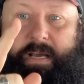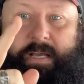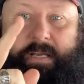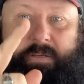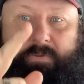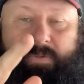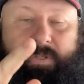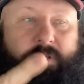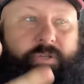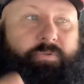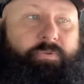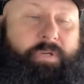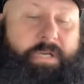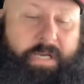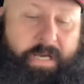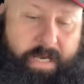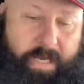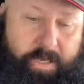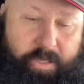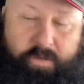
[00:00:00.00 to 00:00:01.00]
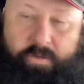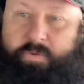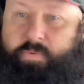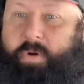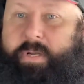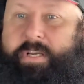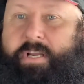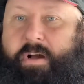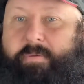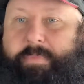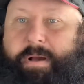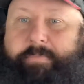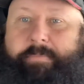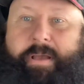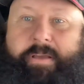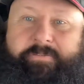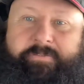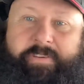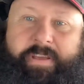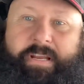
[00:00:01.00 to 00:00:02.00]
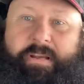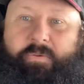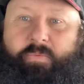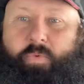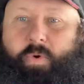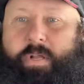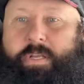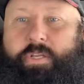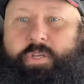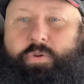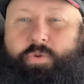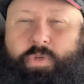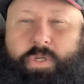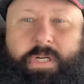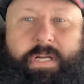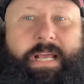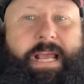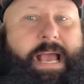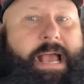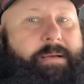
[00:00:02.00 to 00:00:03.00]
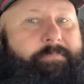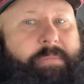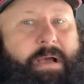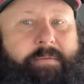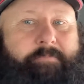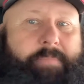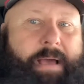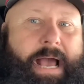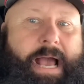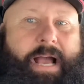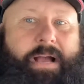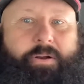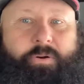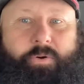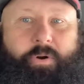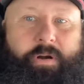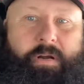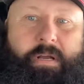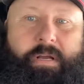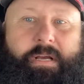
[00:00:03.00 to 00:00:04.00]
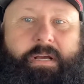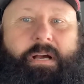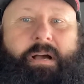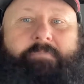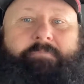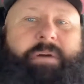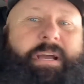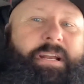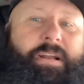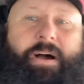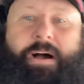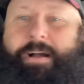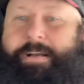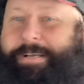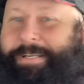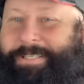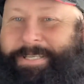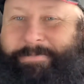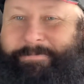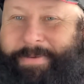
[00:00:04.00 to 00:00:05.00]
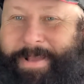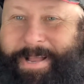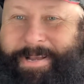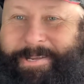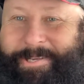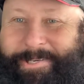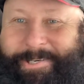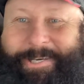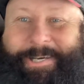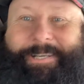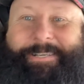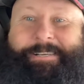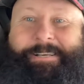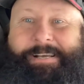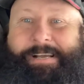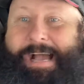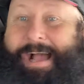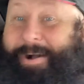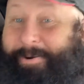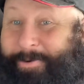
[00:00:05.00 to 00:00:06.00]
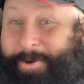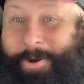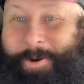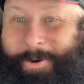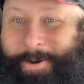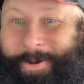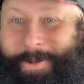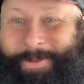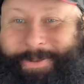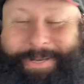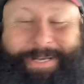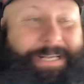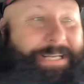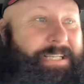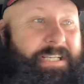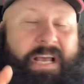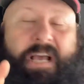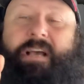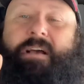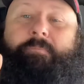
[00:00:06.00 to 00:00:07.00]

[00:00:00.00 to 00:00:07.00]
I use one down by my feet and one usually at my back, or I might hug it depending on how cold it is.